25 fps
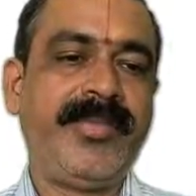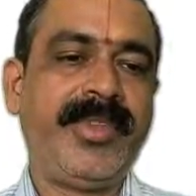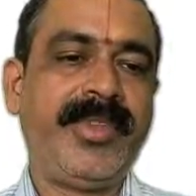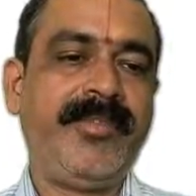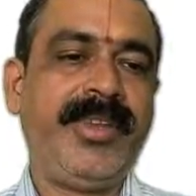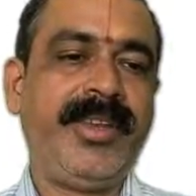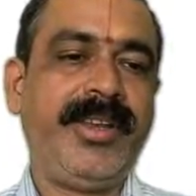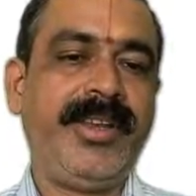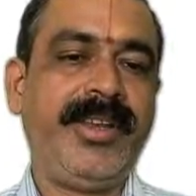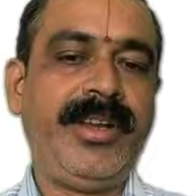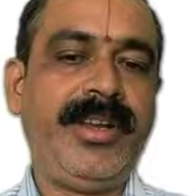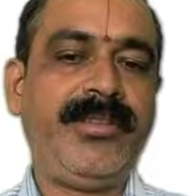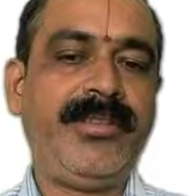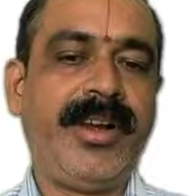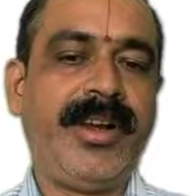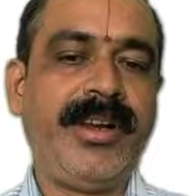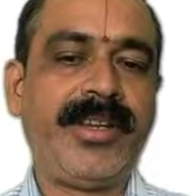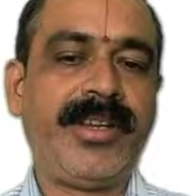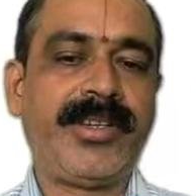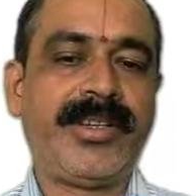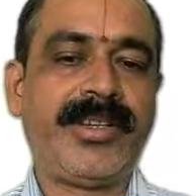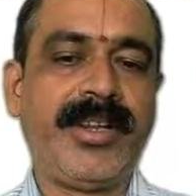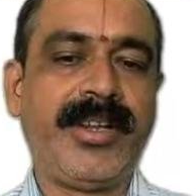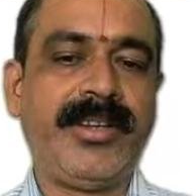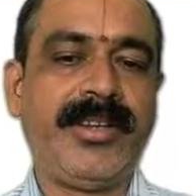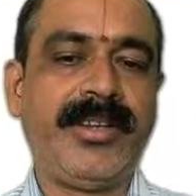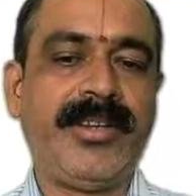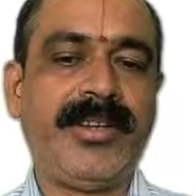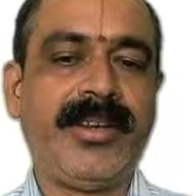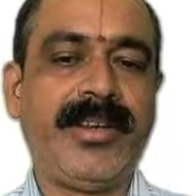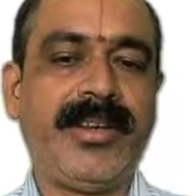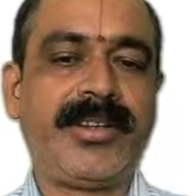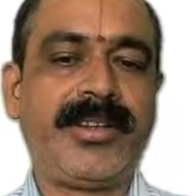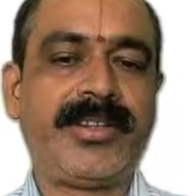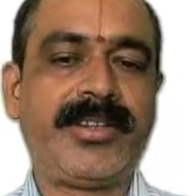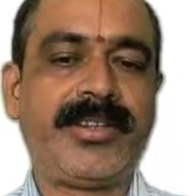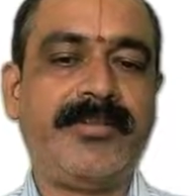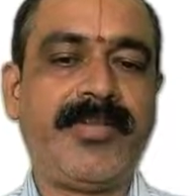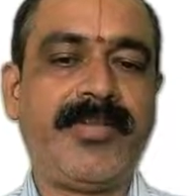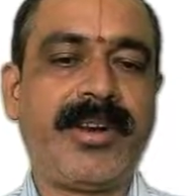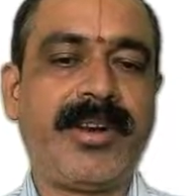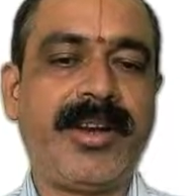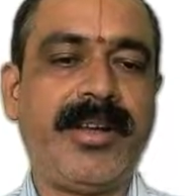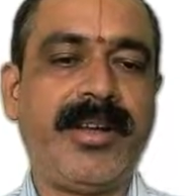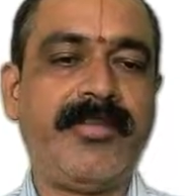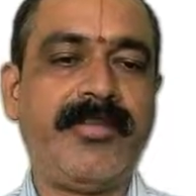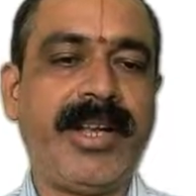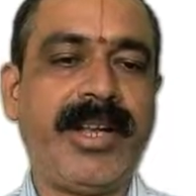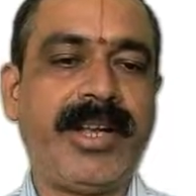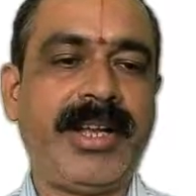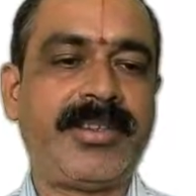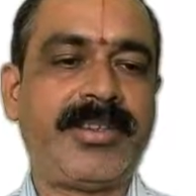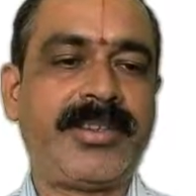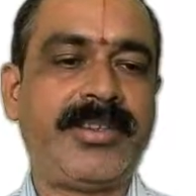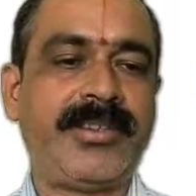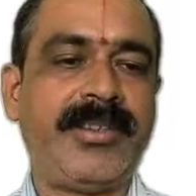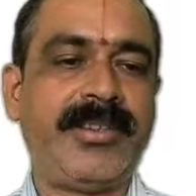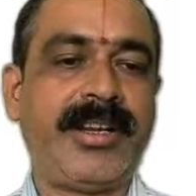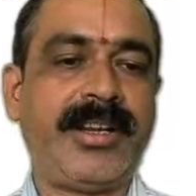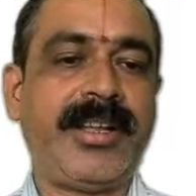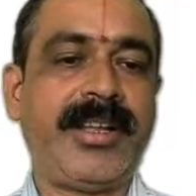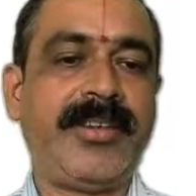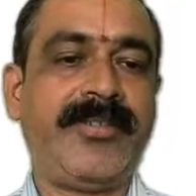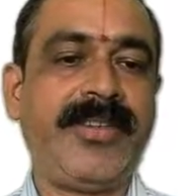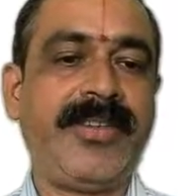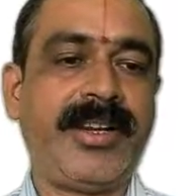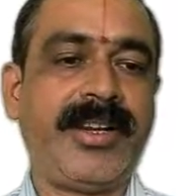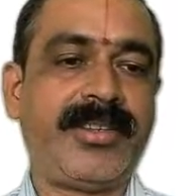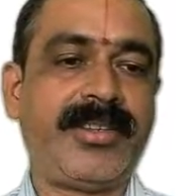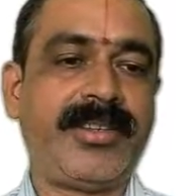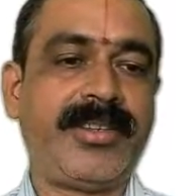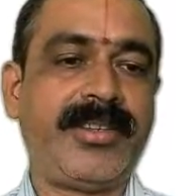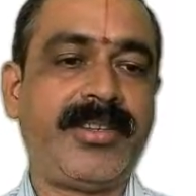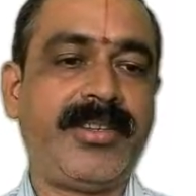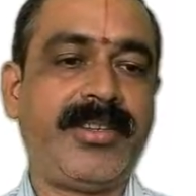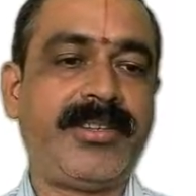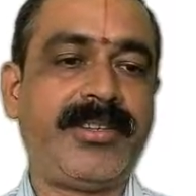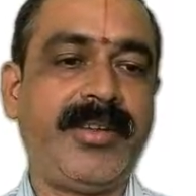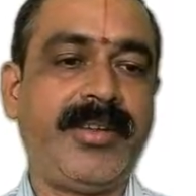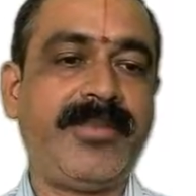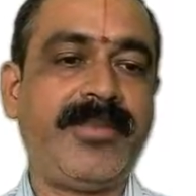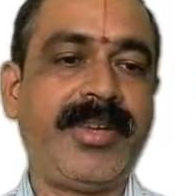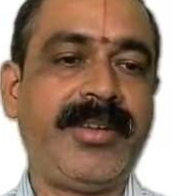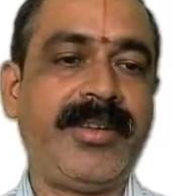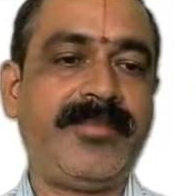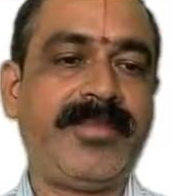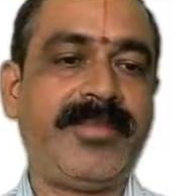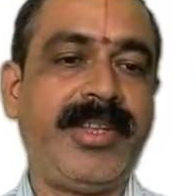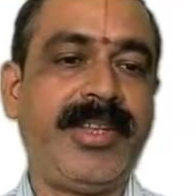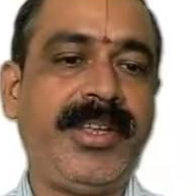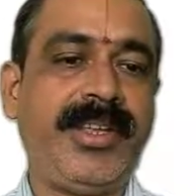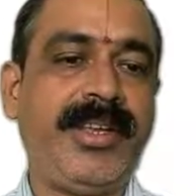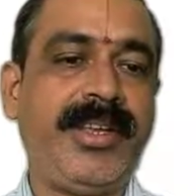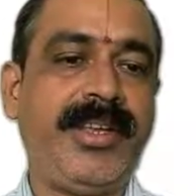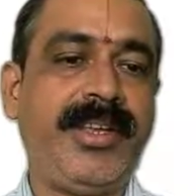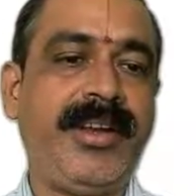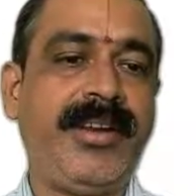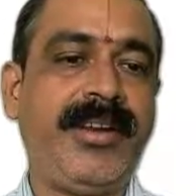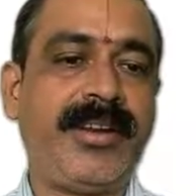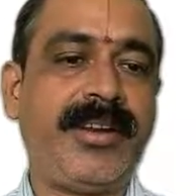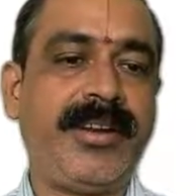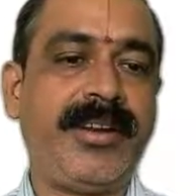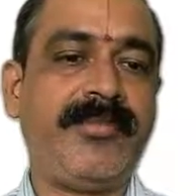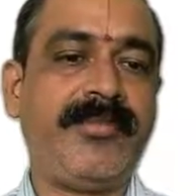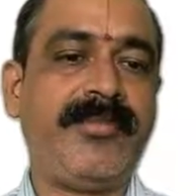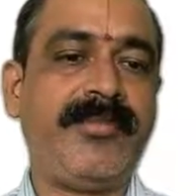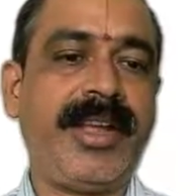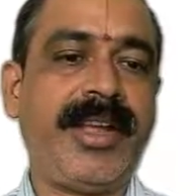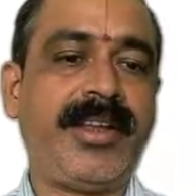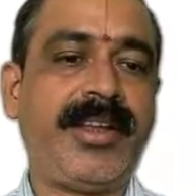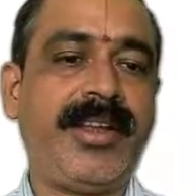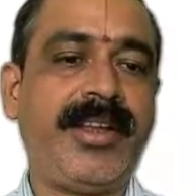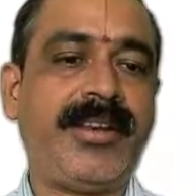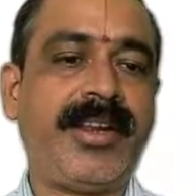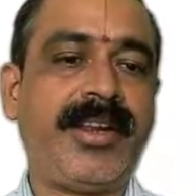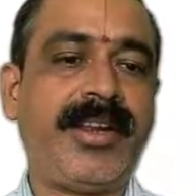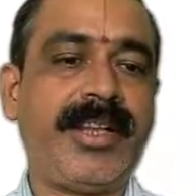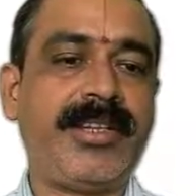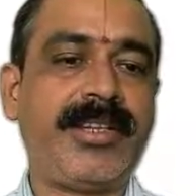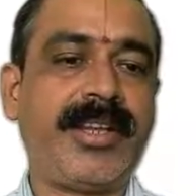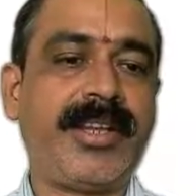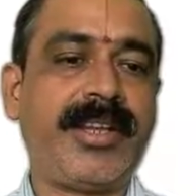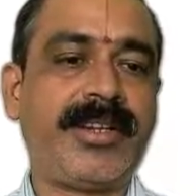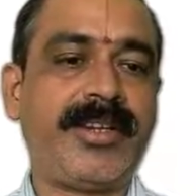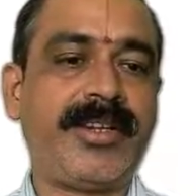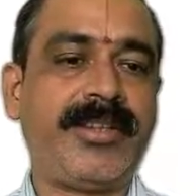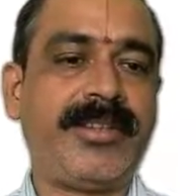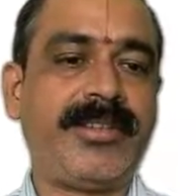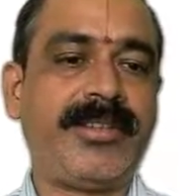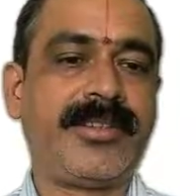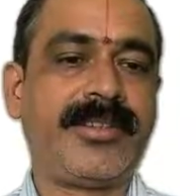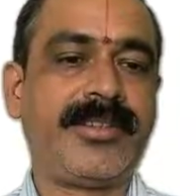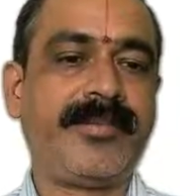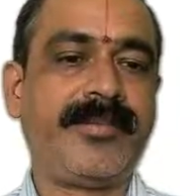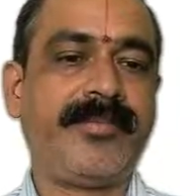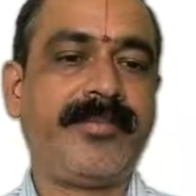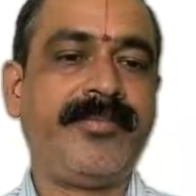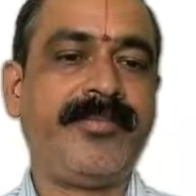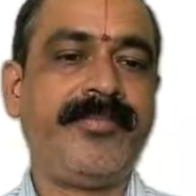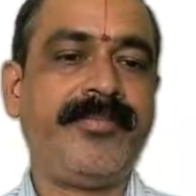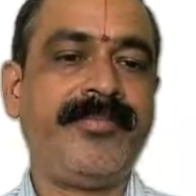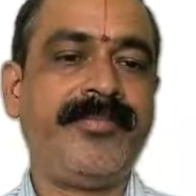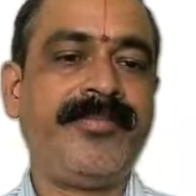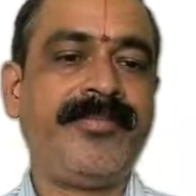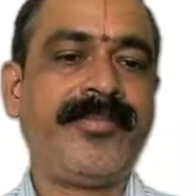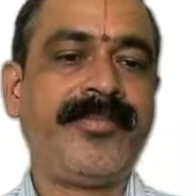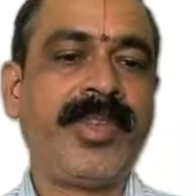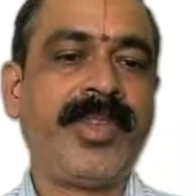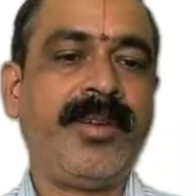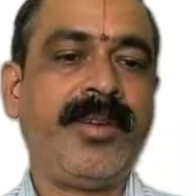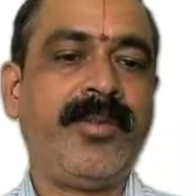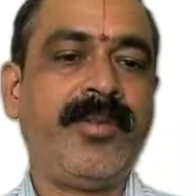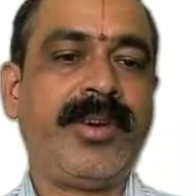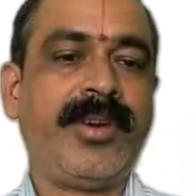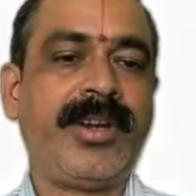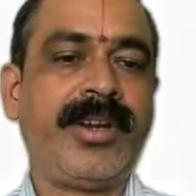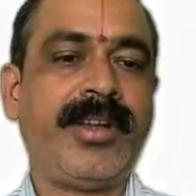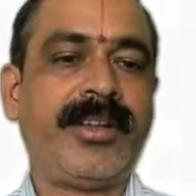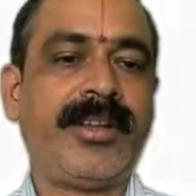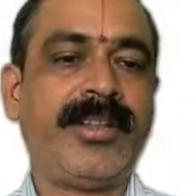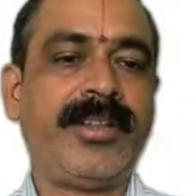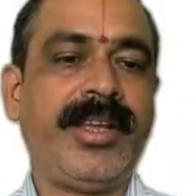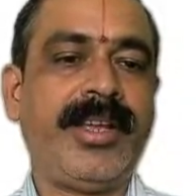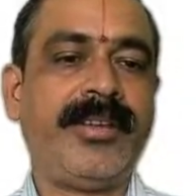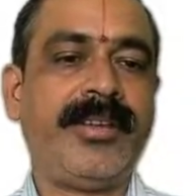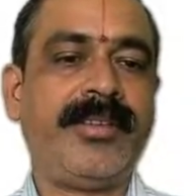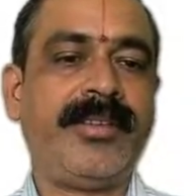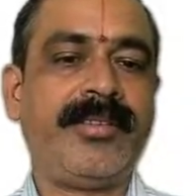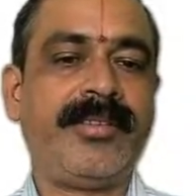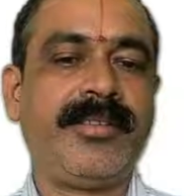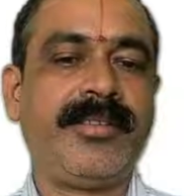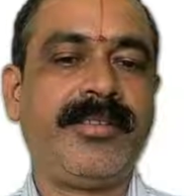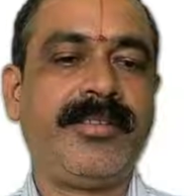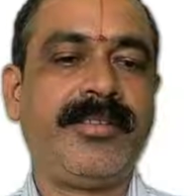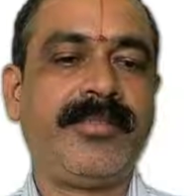we need to understand there are some drawbacks that affects sometimes the internet banking transactions. What are they?